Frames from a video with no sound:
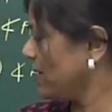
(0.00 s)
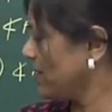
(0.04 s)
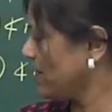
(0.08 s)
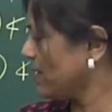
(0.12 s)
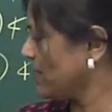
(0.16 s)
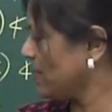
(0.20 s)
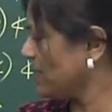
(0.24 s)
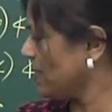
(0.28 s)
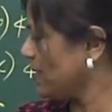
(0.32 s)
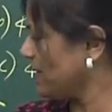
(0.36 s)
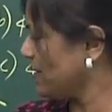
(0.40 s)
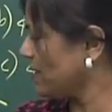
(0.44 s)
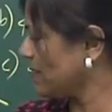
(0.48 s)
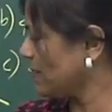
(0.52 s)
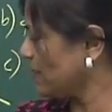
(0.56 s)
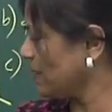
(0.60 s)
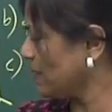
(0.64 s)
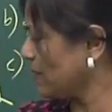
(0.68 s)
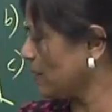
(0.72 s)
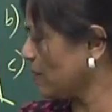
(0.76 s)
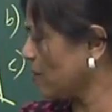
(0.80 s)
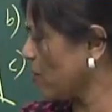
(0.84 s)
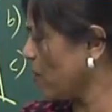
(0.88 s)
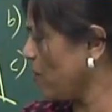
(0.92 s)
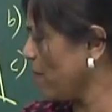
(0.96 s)
This is
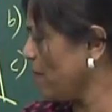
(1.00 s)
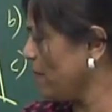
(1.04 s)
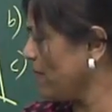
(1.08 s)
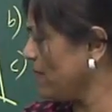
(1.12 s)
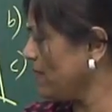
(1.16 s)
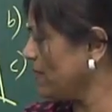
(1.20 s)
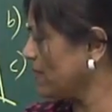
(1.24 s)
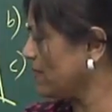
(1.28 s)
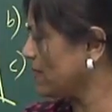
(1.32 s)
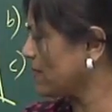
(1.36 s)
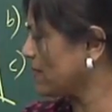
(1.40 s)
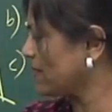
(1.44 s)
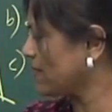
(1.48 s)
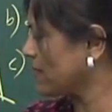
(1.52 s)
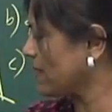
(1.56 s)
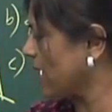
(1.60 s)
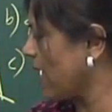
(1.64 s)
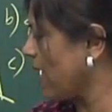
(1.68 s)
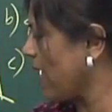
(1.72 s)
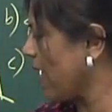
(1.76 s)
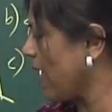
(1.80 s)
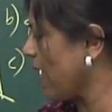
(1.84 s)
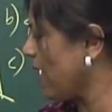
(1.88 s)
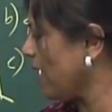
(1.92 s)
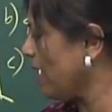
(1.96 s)
a common
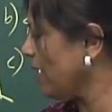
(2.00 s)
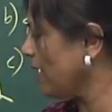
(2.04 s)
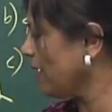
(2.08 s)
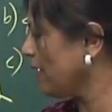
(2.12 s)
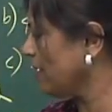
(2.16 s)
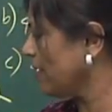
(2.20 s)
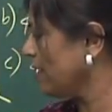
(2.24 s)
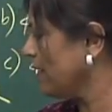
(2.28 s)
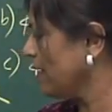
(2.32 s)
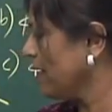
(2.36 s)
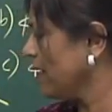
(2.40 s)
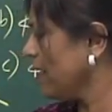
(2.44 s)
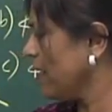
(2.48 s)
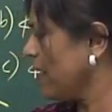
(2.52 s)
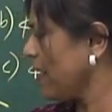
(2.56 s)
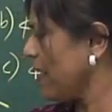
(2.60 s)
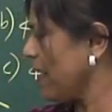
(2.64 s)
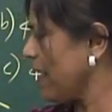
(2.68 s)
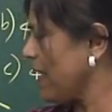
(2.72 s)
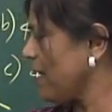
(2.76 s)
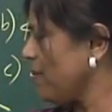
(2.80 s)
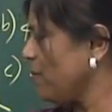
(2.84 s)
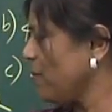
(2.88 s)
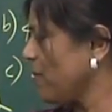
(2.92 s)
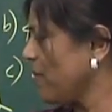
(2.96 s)
side,
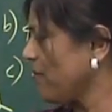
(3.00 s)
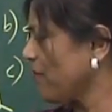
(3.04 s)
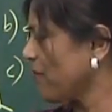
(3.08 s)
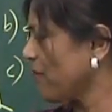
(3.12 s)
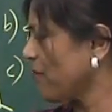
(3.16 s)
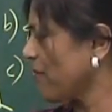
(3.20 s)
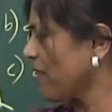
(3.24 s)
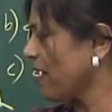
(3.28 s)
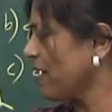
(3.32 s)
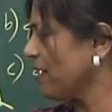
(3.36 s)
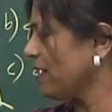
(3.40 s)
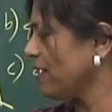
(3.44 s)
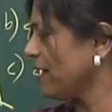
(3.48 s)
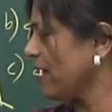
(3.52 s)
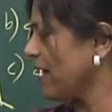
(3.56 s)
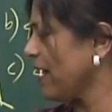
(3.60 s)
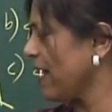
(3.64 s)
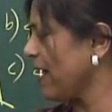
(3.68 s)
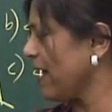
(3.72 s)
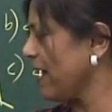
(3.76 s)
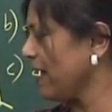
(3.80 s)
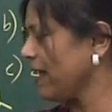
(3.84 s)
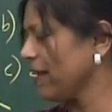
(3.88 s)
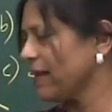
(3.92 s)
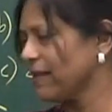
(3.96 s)
and we have right
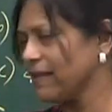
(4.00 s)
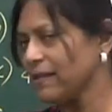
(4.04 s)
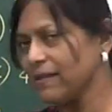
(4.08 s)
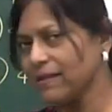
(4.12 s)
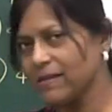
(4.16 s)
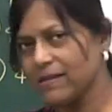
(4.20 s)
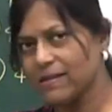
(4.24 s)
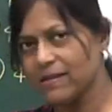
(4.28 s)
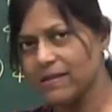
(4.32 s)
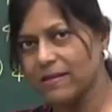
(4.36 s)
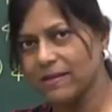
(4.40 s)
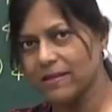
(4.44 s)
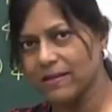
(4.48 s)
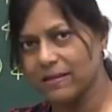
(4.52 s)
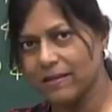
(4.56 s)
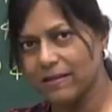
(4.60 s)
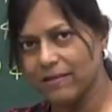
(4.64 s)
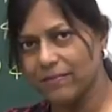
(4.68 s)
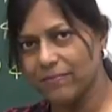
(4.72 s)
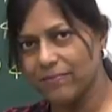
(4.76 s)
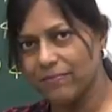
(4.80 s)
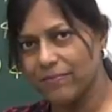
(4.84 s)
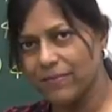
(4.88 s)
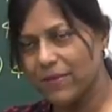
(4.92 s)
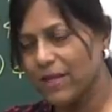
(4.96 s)
angles here.
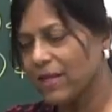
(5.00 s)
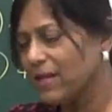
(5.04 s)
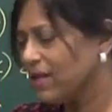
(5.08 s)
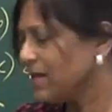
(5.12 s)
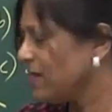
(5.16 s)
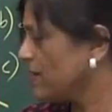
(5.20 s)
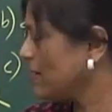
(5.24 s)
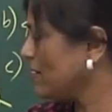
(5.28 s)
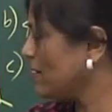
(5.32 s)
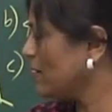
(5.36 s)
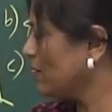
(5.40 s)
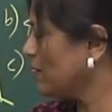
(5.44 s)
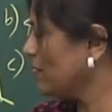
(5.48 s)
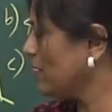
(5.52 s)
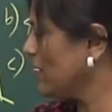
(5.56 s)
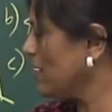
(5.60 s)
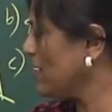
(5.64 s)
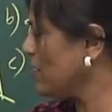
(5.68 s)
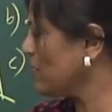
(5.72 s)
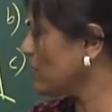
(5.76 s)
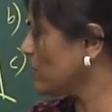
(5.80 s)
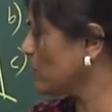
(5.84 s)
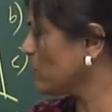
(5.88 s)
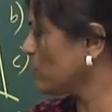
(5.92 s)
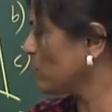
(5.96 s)
So
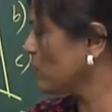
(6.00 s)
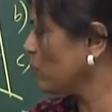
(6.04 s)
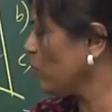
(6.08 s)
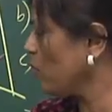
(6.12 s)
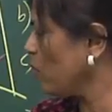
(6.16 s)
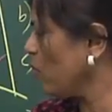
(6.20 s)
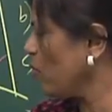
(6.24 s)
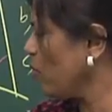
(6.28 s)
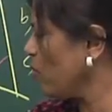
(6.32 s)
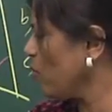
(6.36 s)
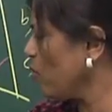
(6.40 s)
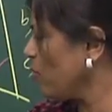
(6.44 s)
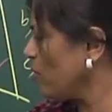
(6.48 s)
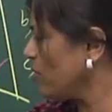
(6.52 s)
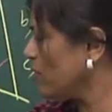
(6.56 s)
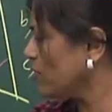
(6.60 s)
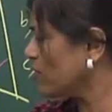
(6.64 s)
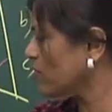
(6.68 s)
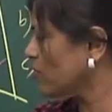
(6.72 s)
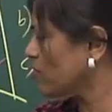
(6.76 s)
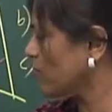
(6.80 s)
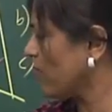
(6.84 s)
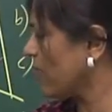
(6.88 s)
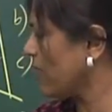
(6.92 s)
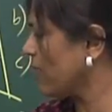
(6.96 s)
these two
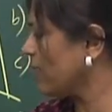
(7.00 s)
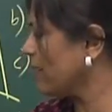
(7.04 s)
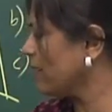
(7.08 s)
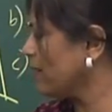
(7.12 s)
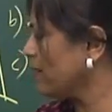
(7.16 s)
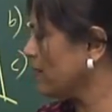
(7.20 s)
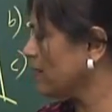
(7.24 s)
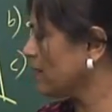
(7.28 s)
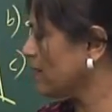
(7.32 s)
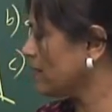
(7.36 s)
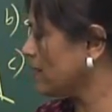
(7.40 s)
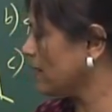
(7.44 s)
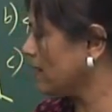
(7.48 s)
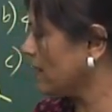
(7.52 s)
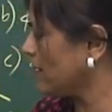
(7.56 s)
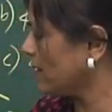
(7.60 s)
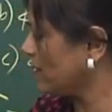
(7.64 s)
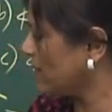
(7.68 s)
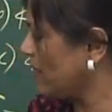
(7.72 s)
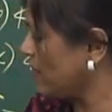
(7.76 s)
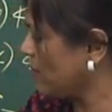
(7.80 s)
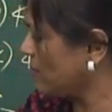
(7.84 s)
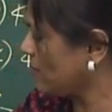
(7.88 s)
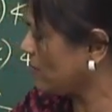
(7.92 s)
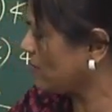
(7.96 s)
triangles
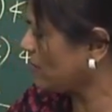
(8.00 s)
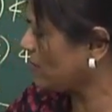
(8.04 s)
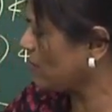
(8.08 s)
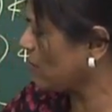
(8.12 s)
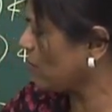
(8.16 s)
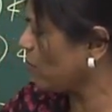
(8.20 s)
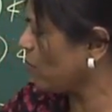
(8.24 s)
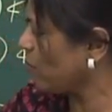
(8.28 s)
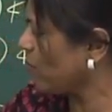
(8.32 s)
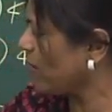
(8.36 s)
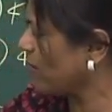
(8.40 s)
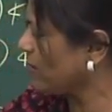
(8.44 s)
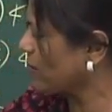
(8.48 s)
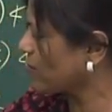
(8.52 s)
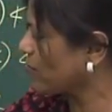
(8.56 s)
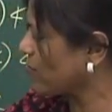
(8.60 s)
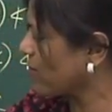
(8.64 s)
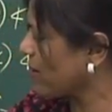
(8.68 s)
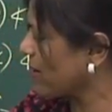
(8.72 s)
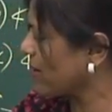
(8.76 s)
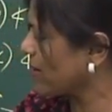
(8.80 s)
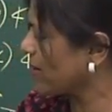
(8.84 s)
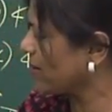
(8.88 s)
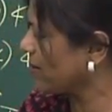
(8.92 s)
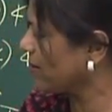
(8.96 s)
here that you see, one
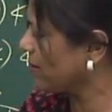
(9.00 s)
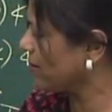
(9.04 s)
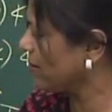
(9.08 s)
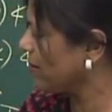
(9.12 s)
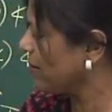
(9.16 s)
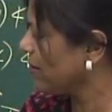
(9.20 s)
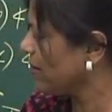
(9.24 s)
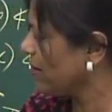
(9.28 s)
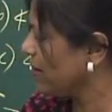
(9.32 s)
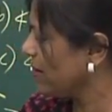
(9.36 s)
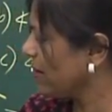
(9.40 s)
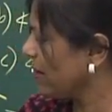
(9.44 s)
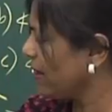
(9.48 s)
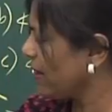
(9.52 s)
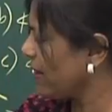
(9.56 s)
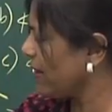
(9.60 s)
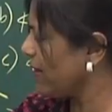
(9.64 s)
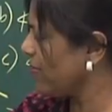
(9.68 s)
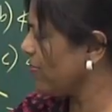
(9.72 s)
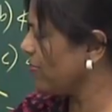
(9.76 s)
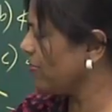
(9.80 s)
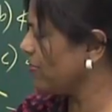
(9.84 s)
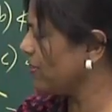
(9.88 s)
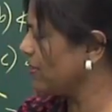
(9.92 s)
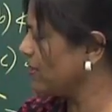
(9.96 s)
triangle
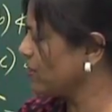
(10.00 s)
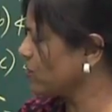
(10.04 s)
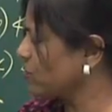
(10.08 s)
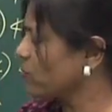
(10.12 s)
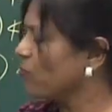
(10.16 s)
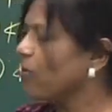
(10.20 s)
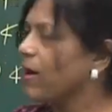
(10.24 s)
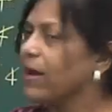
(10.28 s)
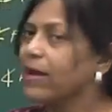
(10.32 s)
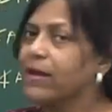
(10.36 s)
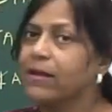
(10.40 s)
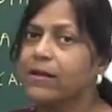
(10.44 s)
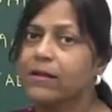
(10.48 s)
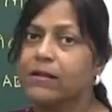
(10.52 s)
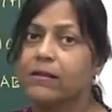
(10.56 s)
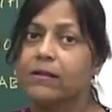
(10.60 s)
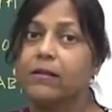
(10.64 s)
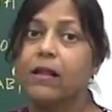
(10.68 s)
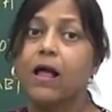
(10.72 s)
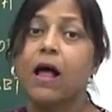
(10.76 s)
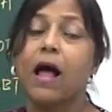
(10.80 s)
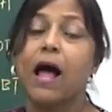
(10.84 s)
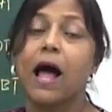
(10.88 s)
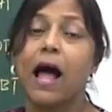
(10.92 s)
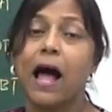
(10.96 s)
and this
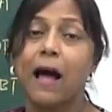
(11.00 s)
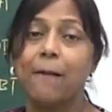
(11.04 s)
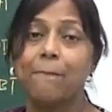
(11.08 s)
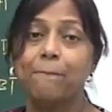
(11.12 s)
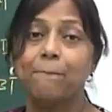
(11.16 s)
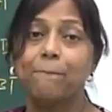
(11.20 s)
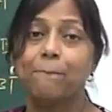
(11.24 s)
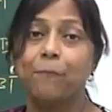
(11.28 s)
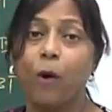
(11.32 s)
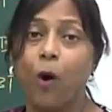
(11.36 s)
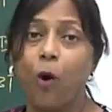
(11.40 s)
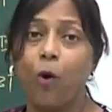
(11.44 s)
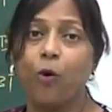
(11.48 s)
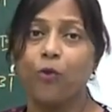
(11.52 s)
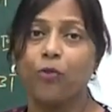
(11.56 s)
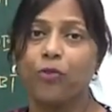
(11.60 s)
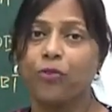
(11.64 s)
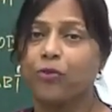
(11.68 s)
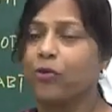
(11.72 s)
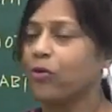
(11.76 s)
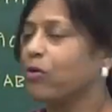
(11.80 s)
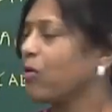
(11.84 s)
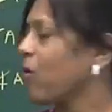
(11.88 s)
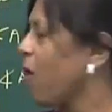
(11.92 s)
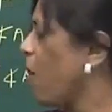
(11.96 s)
triangle, are
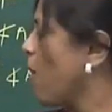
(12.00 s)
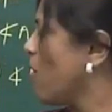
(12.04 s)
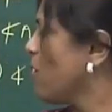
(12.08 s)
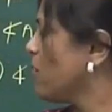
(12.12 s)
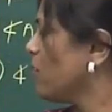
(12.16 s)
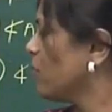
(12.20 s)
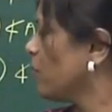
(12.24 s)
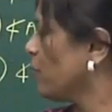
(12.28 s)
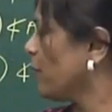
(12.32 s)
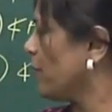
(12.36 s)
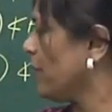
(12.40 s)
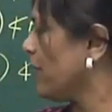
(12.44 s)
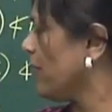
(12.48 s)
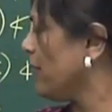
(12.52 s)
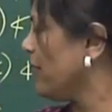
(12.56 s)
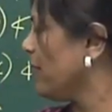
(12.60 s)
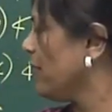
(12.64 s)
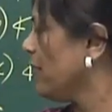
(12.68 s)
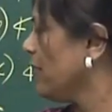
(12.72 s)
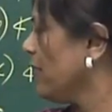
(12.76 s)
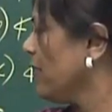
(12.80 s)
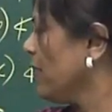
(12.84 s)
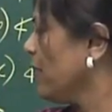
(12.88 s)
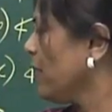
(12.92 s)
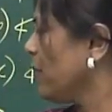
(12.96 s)
both congruent.
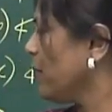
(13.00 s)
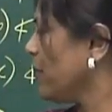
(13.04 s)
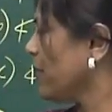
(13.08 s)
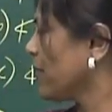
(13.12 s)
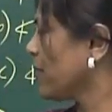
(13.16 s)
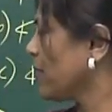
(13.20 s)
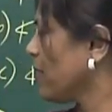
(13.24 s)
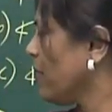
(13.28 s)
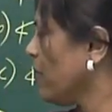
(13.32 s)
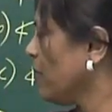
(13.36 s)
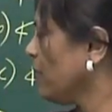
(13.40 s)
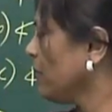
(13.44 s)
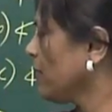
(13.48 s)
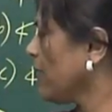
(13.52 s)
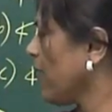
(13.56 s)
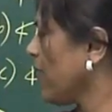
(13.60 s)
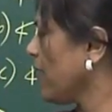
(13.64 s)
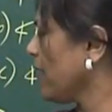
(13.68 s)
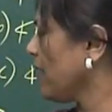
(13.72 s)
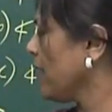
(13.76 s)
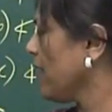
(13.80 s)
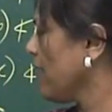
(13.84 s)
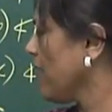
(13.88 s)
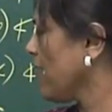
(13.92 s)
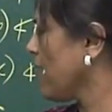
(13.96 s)
We call
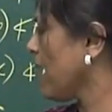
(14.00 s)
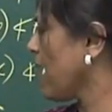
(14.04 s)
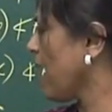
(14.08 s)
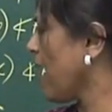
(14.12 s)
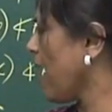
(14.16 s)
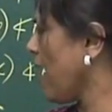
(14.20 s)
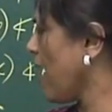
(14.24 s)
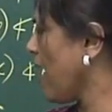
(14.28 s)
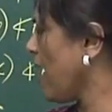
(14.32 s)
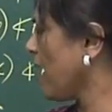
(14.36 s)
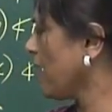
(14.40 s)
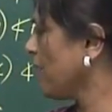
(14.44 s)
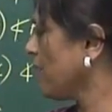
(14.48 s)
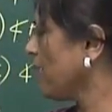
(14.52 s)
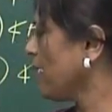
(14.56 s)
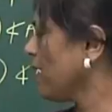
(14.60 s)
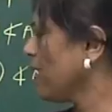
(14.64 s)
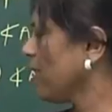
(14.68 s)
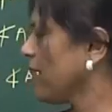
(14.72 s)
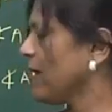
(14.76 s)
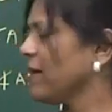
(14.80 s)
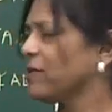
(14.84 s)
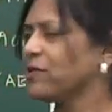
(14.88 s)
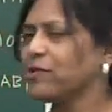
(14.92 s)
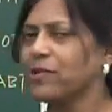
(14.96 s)
that
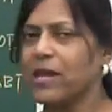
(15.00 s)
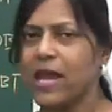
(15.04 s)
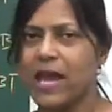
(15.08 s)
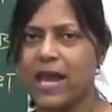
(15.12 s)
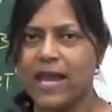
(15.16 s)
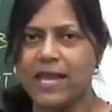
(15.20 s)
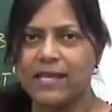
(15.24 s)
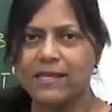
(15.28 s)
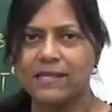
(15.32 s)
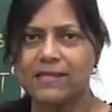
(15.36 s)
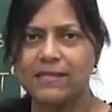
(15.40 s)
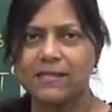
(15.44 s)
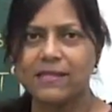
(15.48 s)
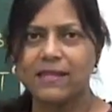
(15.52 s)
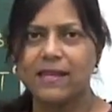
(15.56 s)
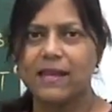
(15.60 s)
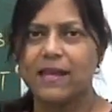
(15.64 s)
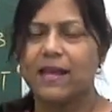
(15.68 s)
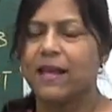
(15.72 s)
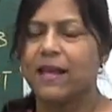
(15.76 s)
RHS.